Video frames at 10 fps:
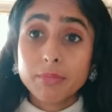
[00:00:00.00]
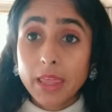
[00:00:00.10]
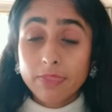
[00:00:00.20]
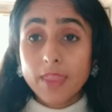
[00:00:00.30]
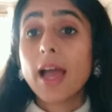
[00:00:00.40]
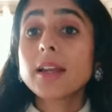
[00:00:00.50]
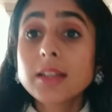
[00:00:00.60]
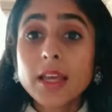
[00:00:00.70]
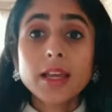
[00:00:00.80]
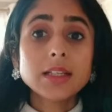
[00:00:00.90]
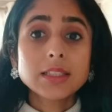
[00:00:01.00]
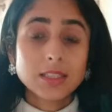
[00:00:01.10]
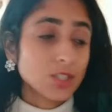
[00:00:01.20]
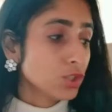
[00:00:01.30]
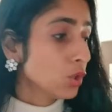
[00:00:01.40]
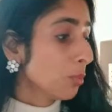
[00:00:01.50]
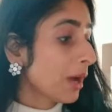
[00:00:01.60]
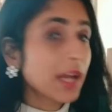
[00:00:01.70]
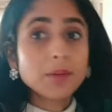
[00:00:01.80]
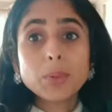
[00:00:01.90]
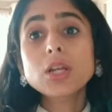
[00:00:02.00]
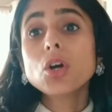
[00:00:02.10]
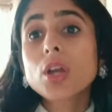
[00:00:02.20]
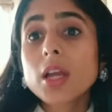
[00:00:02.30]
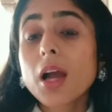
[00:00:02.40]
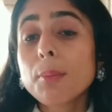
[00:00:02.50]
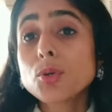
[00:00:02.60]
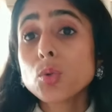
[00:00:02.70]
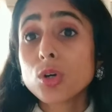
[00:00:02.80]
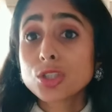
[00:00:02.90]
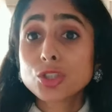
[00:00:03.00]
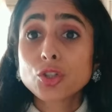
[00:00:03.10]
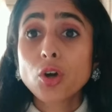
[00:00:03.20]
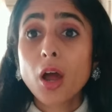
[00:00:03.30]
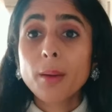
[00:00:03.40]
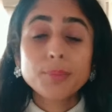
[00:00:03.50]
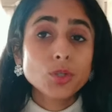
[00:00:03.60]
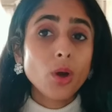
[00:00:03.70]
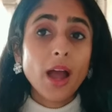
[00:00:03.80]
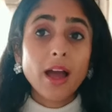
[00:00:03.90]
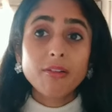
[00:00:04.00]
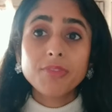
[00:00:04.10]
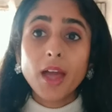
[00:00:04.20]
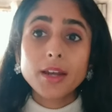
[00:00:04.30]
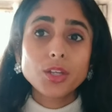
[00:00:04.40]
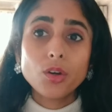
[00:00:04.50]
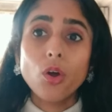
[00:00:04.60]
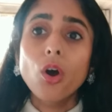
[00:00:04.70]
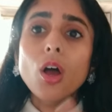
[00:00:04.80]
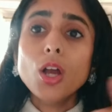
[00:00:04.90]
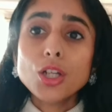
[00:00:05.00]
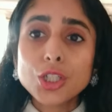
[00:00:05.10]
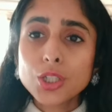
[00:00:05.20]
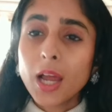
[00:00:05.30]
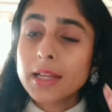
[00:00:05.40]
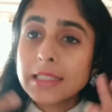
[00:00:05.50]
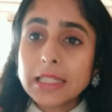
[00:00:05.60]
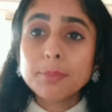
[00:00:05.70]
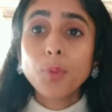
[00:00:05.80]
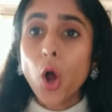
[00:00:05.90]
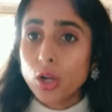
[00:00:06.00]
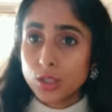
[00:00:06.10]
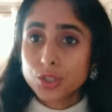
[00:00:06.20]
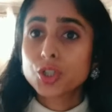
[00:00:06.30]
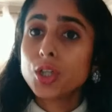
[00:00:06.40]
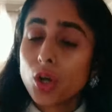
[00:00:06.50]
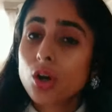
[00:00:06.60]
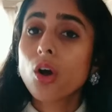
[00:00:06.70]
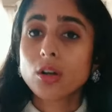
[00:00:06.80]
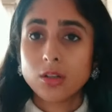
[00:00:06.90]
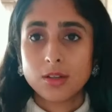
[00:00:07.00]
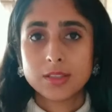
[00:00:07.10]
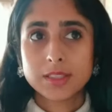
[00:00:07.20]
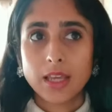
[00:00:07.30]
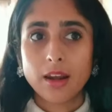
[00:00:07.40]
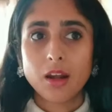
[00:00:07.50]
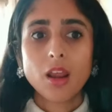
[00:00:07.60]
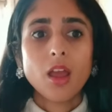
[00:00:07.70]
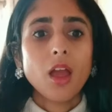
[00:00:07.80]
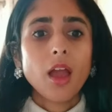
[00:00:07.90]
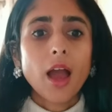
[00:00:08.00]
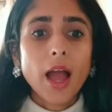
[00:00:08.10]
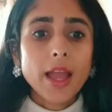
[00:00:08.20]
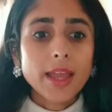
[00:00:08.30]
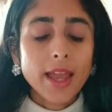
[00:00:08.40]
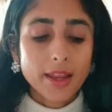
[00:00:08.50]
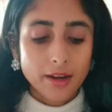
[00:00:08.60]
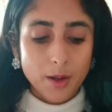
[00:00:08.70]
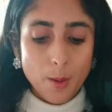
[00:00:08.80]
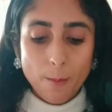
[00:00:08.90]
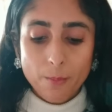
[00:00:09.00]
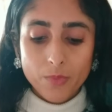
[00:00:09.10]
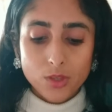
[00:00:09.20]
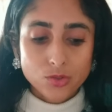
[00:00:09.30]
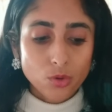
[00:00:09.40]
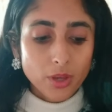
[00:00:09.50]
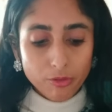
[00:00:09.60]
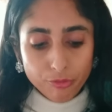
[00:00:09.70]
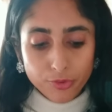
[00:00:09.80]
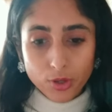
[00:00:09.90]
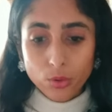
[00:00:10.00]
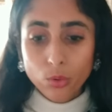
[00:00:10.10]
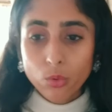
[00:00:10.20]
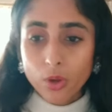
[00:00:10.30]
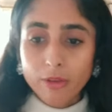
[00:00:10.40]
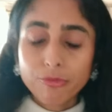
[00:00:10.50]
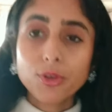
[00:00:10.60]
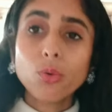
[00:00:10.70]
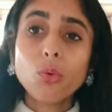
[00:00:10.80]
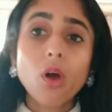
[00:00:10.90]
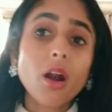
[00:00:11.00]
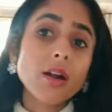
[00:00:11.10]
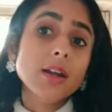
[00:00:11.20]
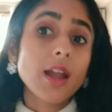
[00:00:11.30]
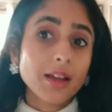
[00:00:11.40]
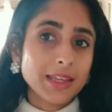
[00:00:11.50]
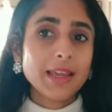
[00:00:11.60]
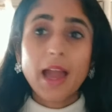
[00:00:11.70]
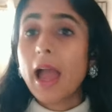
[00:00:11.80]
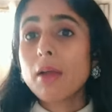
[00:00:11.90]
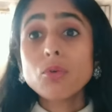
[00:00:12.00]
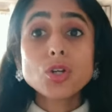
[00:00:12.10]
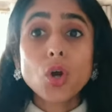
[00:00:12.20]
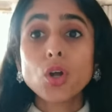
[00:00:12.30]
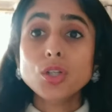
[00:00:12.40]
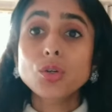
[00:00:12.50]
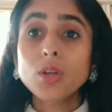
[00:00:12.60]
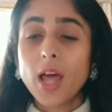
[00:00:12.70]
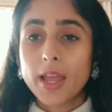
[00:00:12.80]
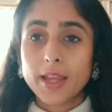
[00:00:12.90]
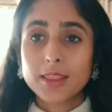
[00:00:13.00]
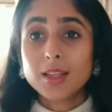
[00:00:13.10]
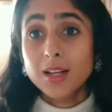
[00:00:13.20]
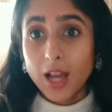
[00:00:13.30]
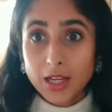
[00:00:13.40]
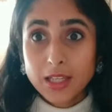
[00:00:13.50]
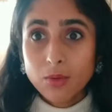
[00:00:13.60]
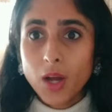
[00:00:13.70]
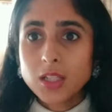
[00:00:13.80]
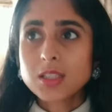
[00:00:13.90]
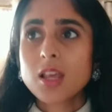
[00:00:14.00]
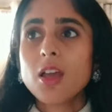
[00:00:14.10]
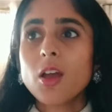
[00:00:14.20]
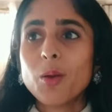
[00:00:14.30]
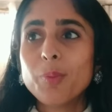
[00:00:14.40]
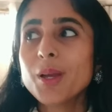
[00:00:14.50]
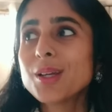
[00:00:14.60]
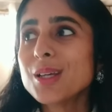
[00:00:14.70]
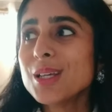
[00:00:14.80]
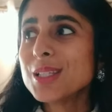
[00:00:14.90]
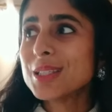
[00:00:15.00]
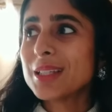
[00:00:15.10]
in that case, you might be looking up to a scrub to have that, you know, shiny polished look on your skin. I get it. So if you are lucky, I would call you like the lucky ones, because